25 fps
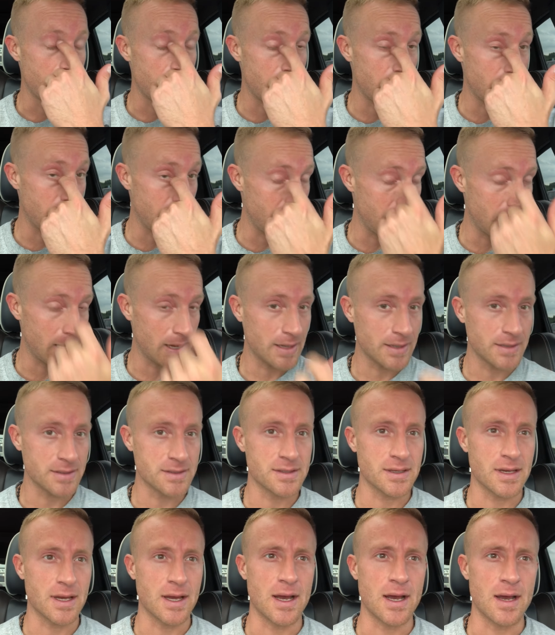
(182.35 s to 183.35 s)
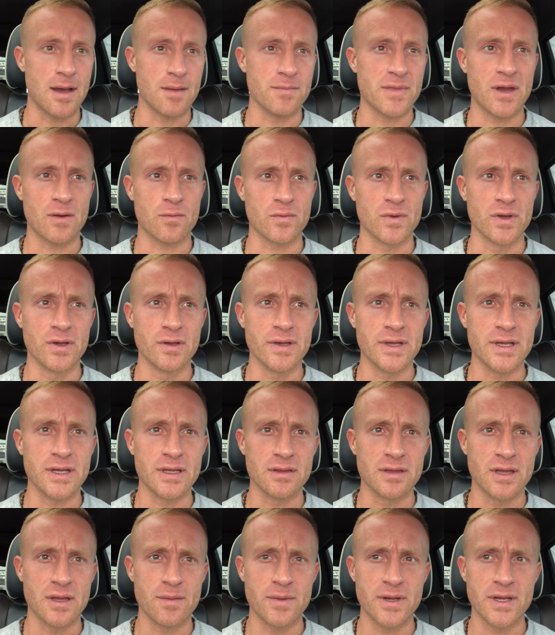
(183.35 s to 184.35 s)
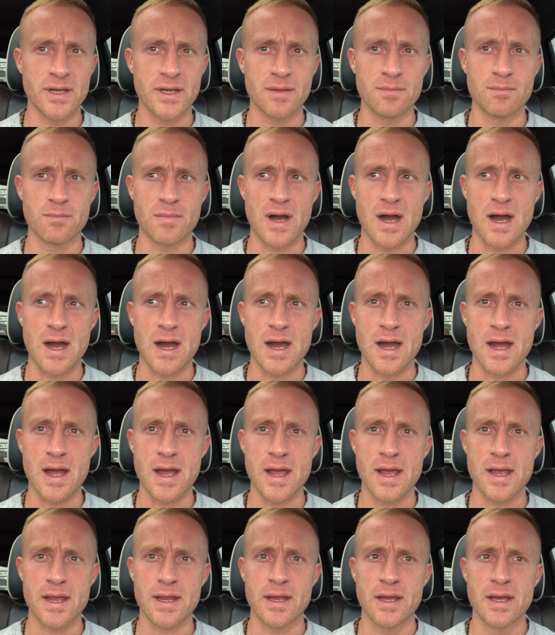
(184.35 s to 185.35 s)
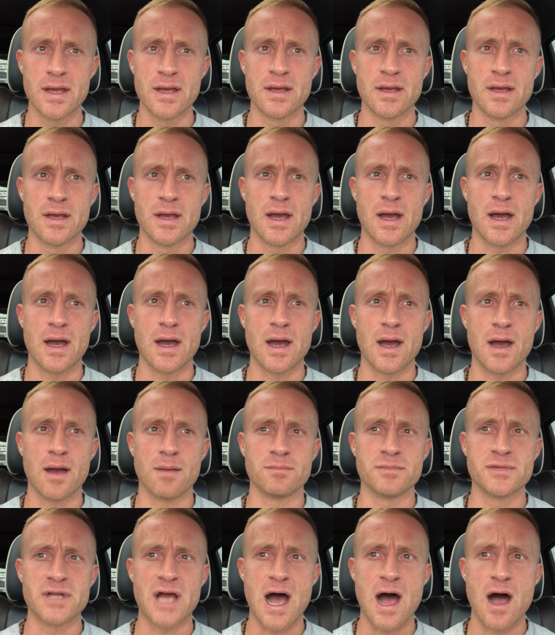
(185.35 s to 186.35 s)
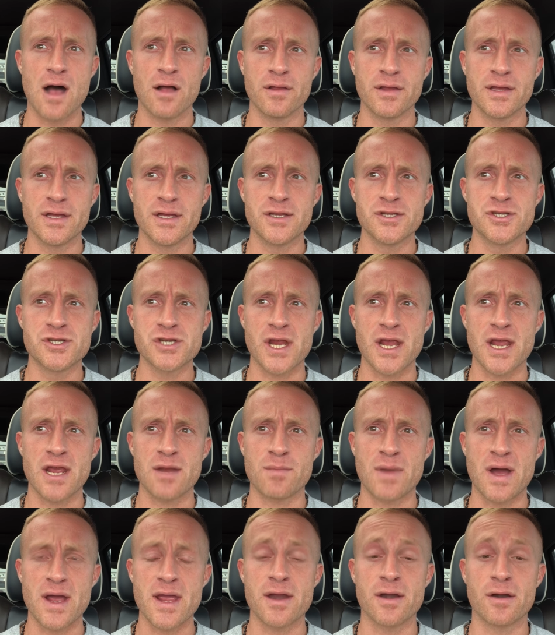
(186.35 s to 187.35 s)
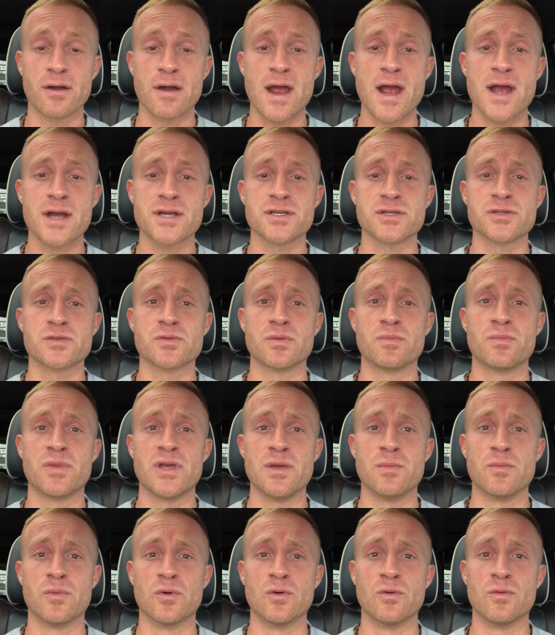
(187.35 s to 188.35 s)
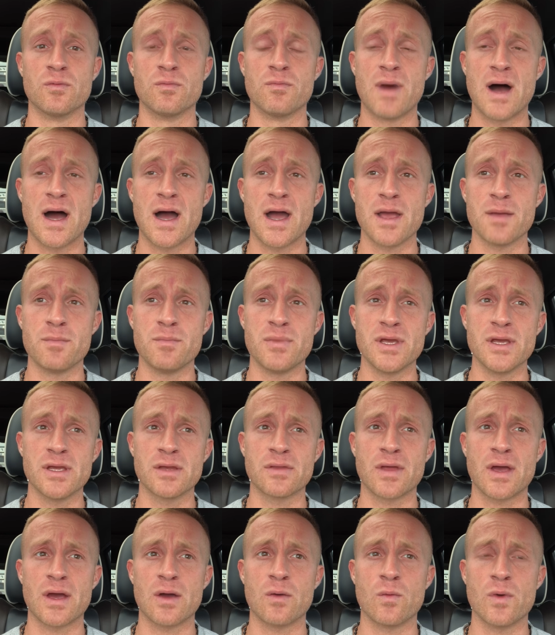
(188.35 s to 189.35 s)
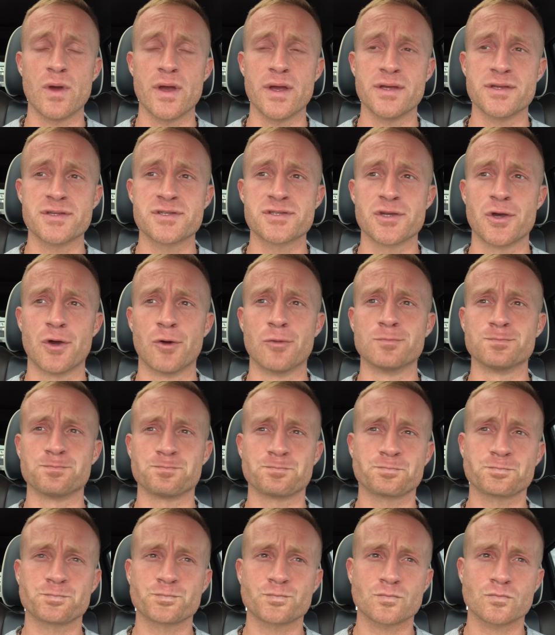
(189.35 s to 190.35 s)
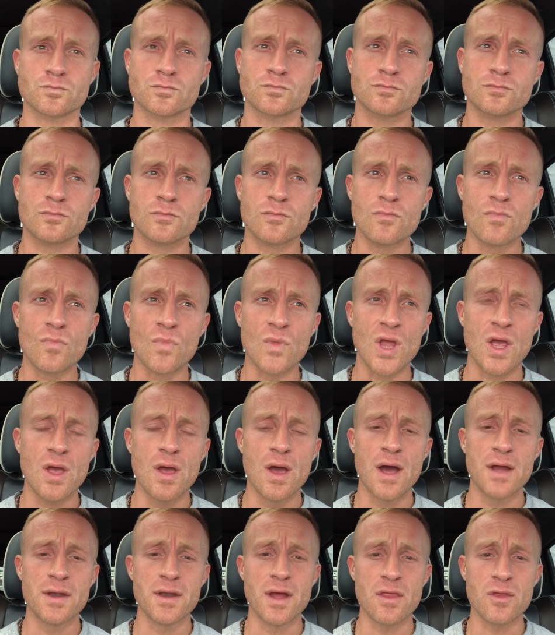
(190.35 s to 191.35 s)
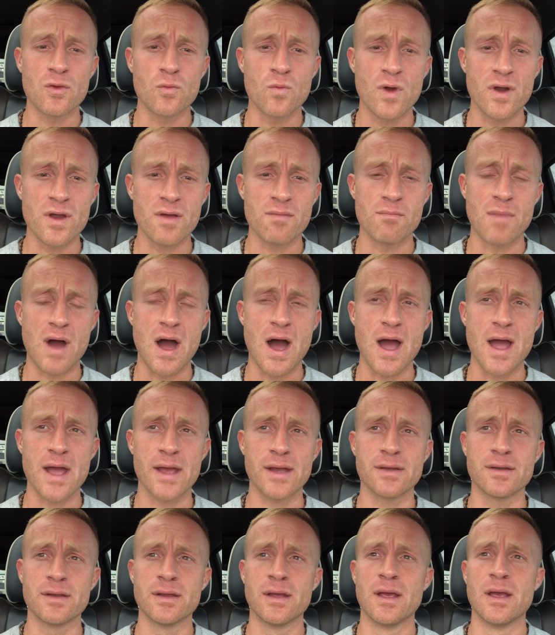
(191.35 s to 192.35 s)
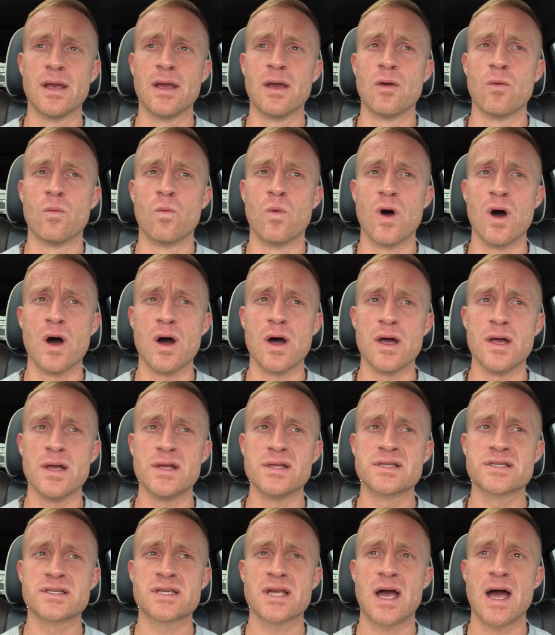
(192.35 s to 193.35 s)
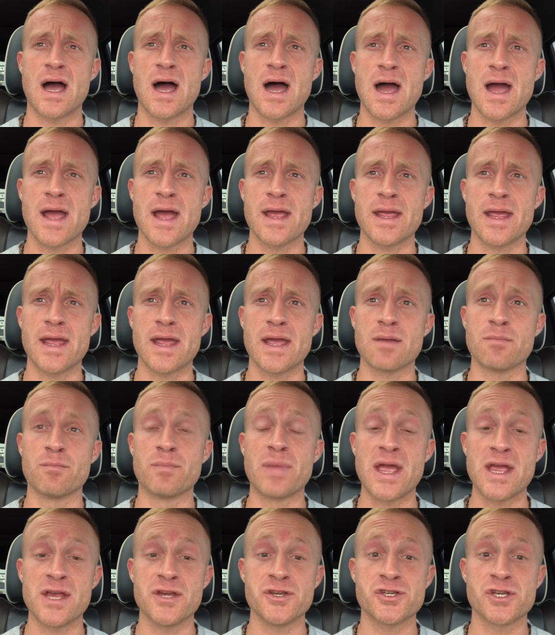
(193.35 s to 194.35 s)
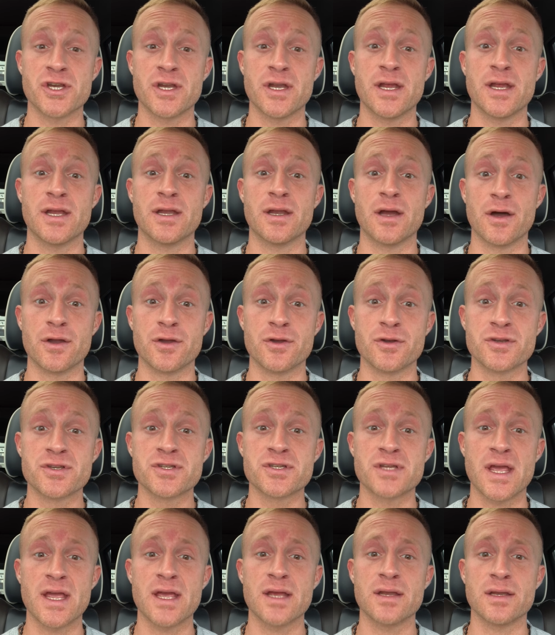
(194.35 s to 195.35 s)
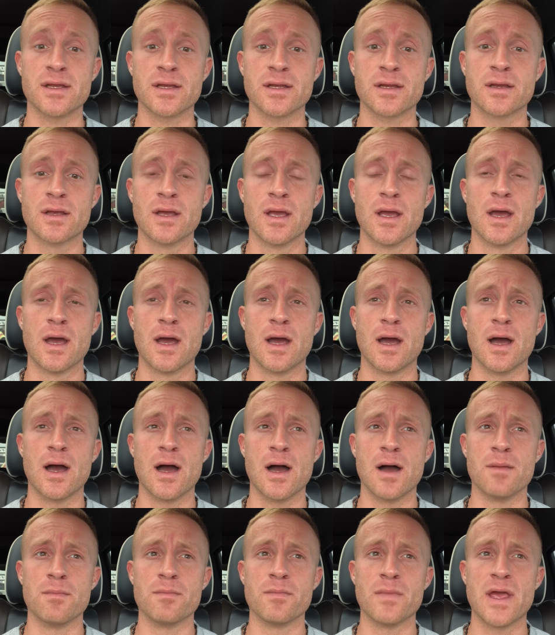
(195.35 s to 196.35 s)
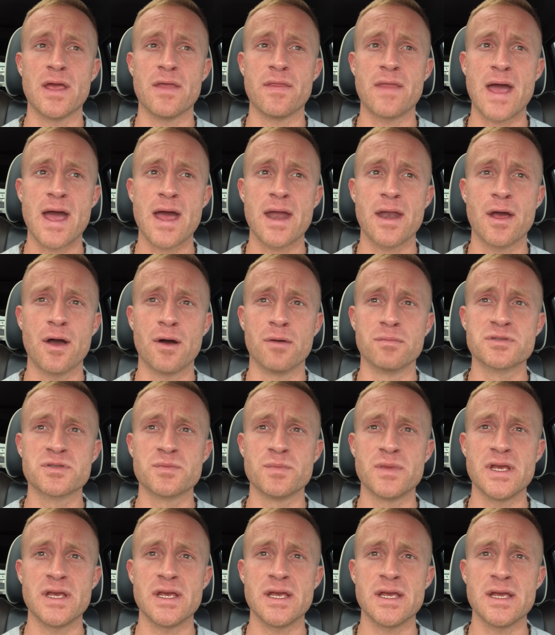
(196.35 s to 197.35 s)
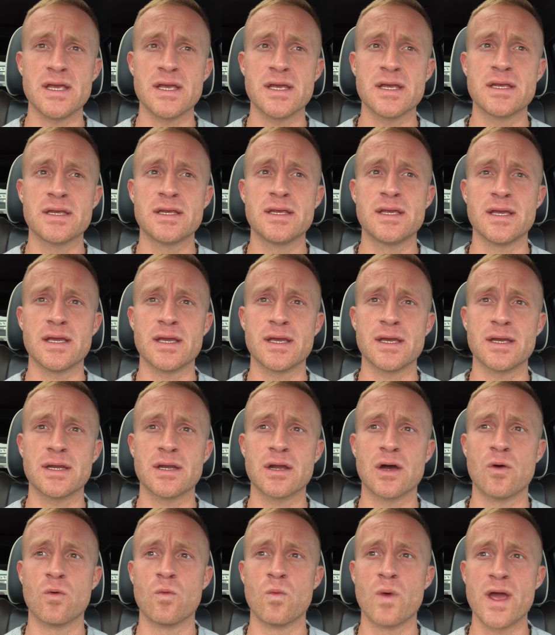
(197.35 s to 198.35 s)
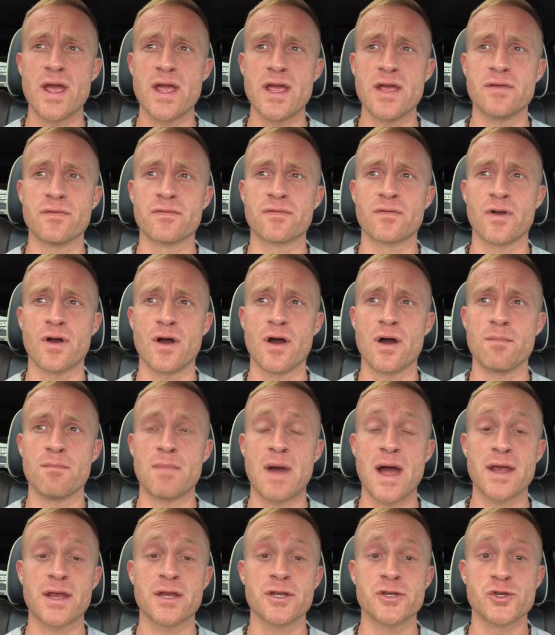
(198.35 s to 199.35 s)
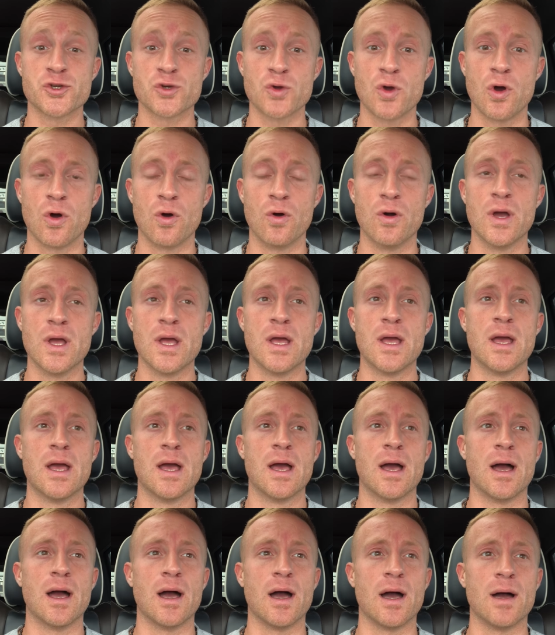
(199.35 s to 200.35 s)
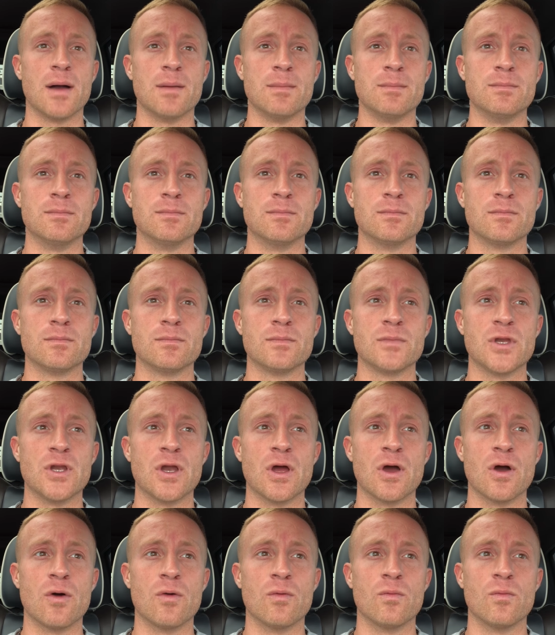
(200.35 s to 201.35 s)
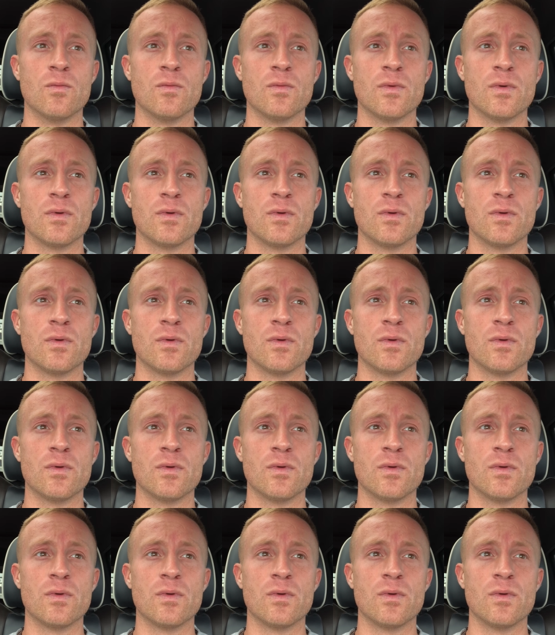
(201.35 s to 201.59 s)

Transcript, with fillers: And um, that really limited my um, knowledge and my interactions with people by being that way. So another one of mine was I am patient and understanding. Um, and that helped me get away from my control. Um, you know,